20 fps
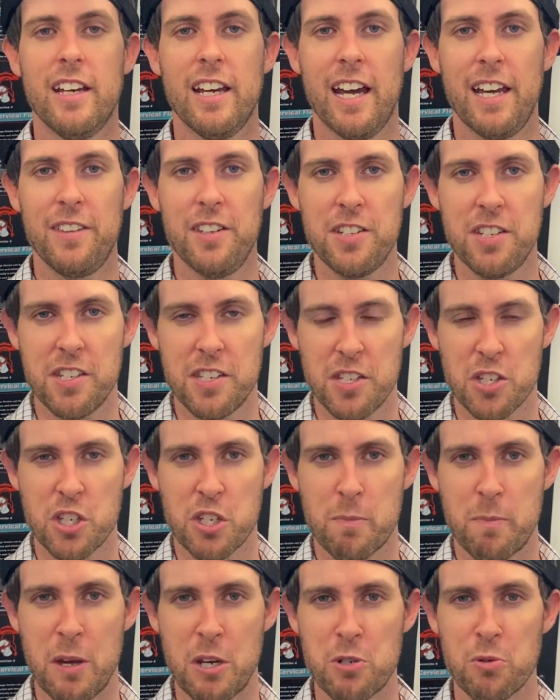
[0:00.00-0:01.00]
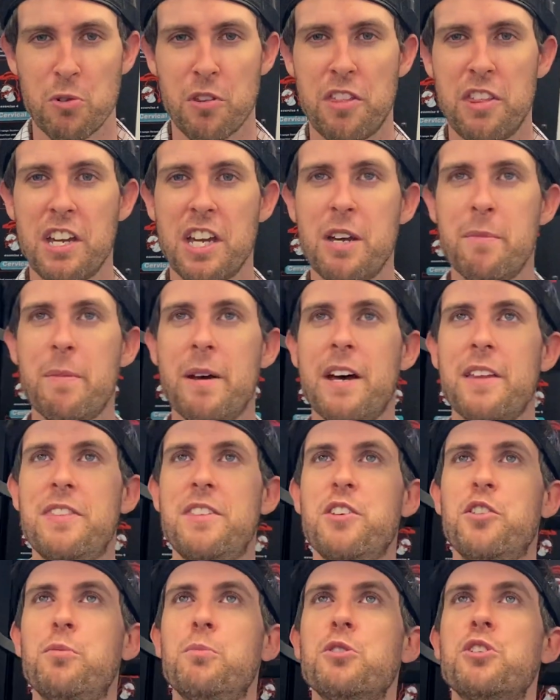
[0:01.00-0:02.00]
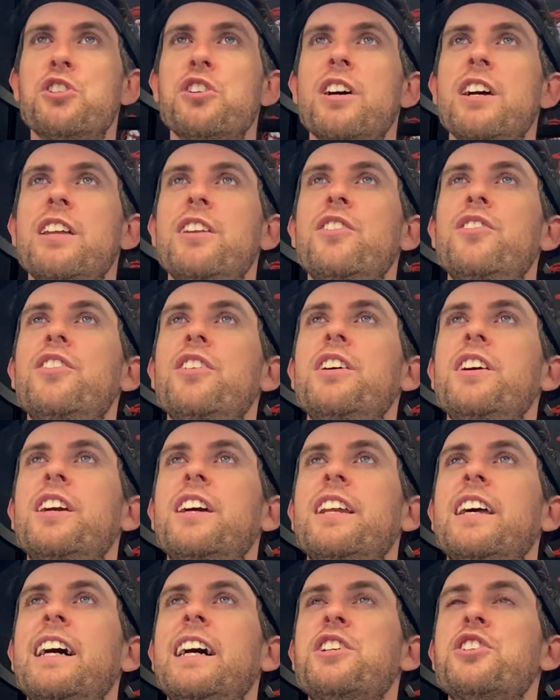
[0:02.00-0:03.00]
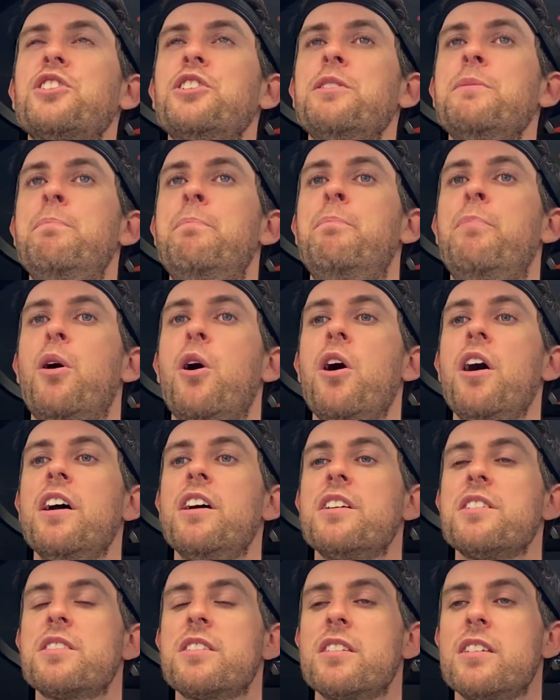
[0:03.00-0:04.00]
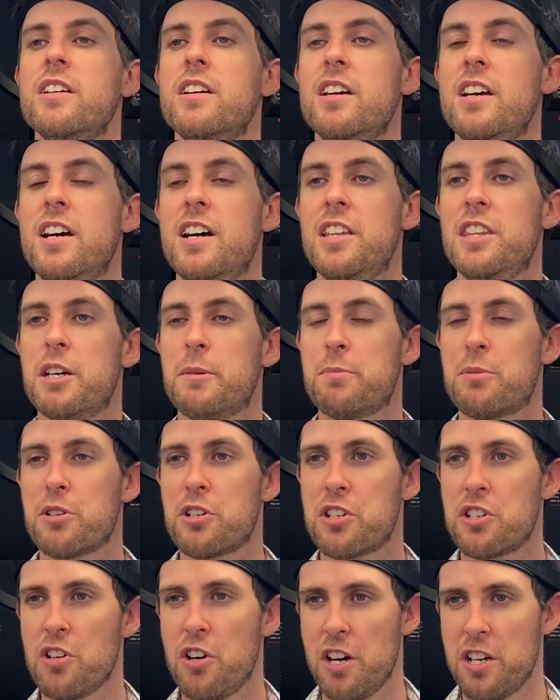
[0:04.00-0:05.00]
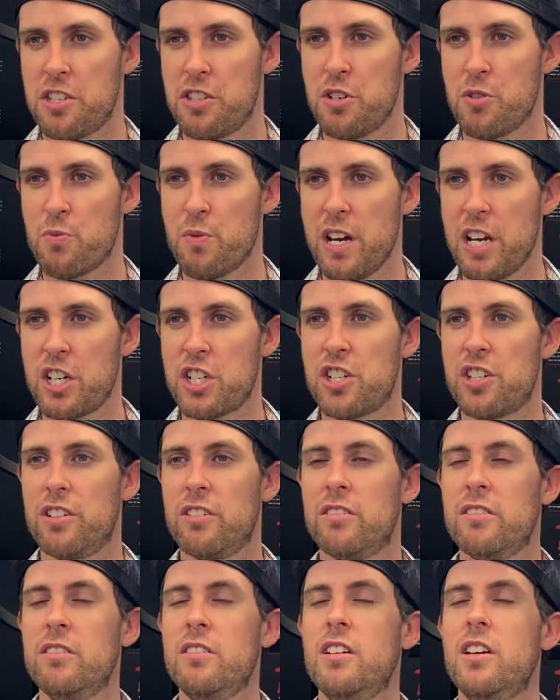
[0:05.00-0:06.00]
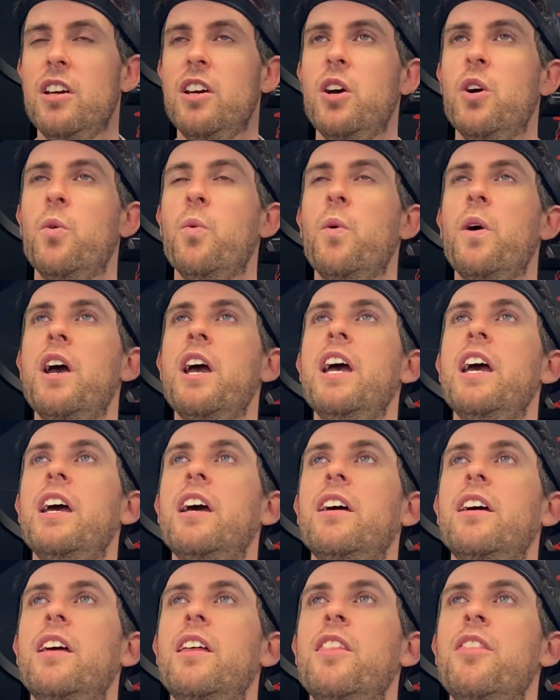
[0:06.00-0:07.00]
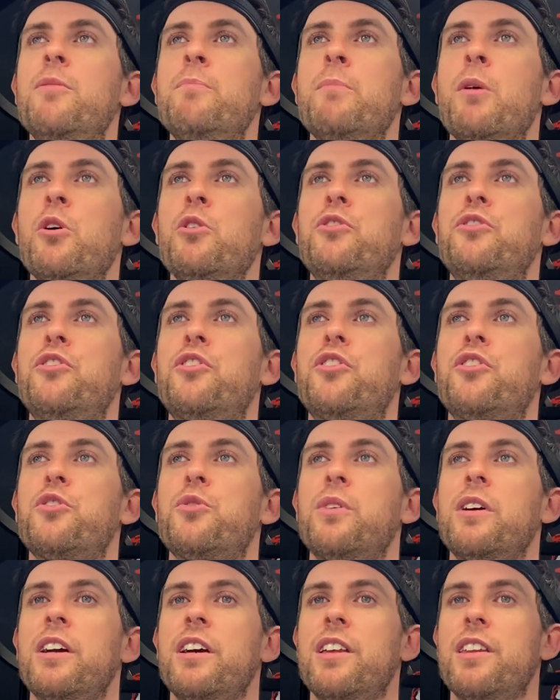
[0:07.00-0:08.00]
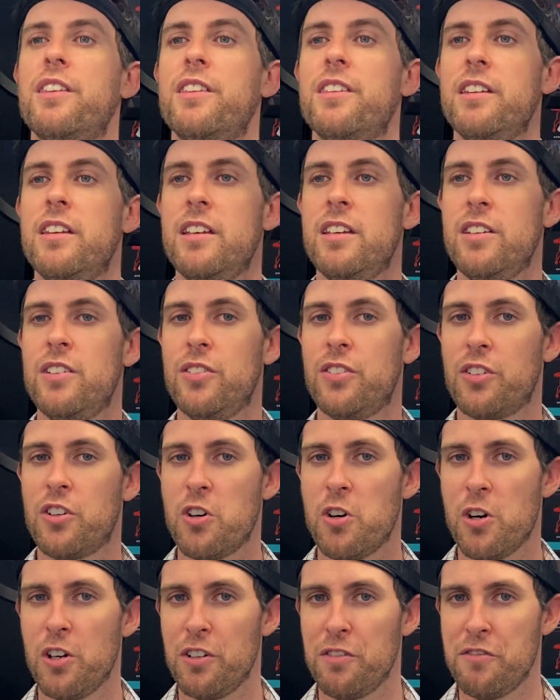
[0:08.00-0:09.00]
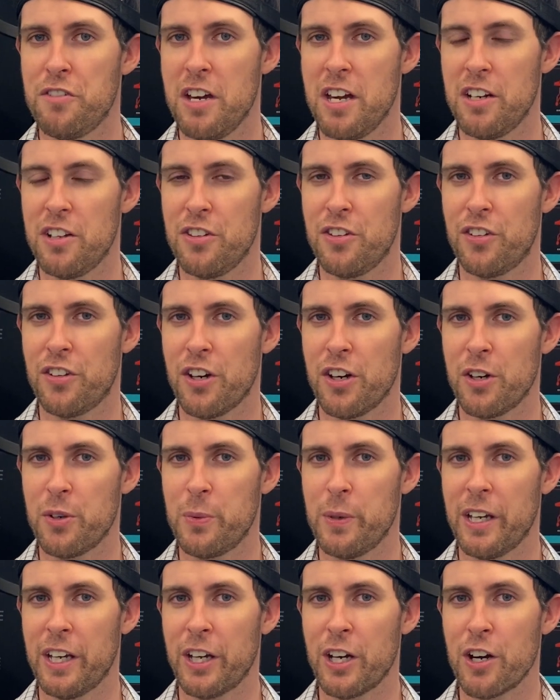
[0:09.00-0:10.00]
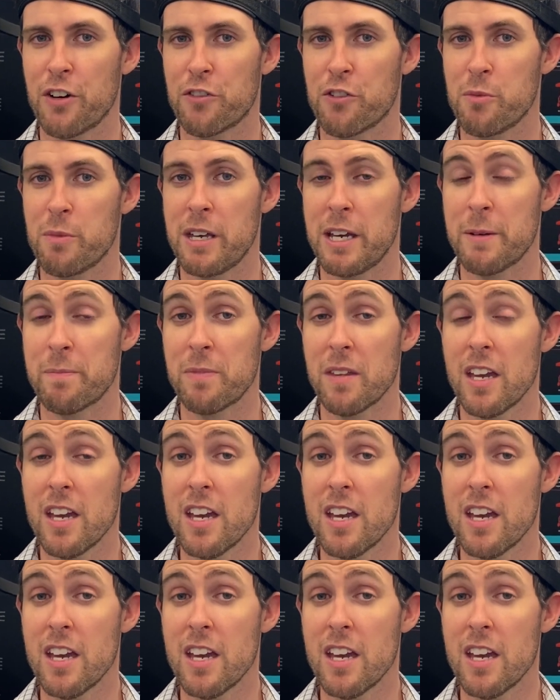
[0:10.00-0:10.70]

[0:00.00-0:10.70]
And this is the special thing about this machine, is that you can actually bias the precise direction where most strength is kind of needed, so we can go from there.